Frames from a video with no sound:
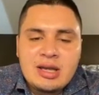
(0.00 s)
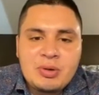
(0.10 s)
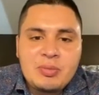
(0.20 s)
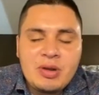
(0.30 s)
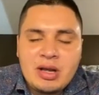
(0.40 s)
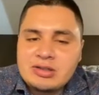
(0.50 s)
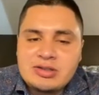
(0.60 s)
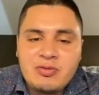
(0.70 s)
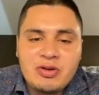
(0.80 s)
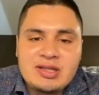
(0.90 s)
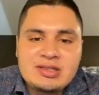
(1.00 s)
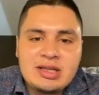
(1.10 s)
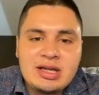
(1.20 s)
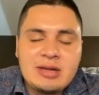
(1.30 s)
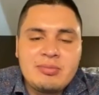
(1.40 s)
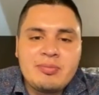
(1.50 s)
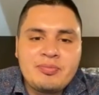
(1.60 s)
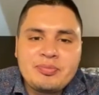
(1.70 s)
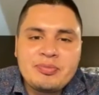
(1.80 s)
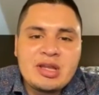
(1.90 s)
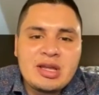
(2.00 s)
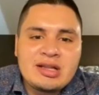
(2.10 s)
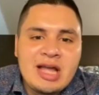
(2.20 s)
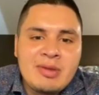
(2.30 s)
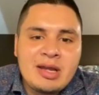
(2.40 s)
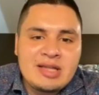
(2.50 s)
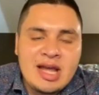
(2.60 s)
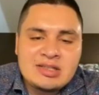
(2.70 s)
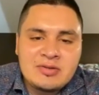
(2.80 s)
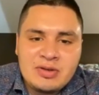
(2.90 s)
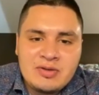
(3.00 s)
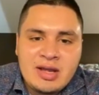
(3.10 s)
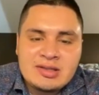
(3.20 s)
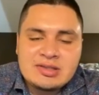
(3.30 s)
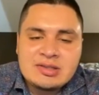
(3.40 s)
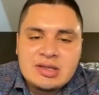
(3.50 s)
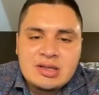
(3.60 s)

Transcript: for these climate catastrophe events,